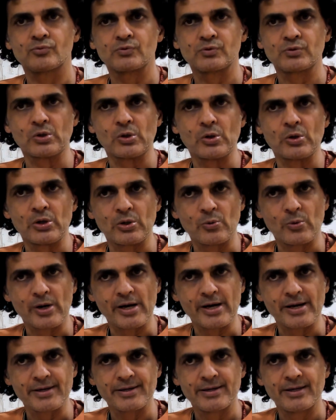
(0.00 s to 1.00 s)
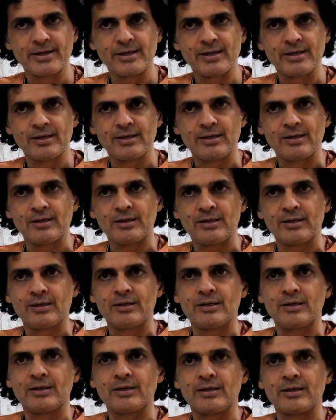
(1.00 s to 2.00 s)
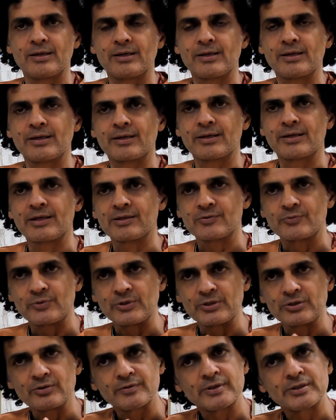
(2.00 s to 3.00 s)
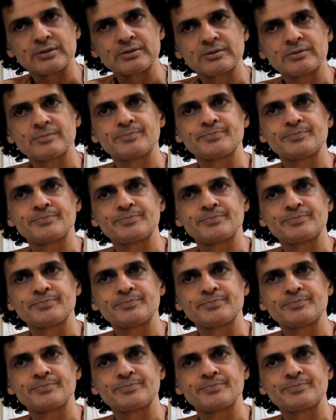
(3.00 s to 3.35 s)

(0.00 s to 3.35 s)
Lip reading: throw away, get rid of it,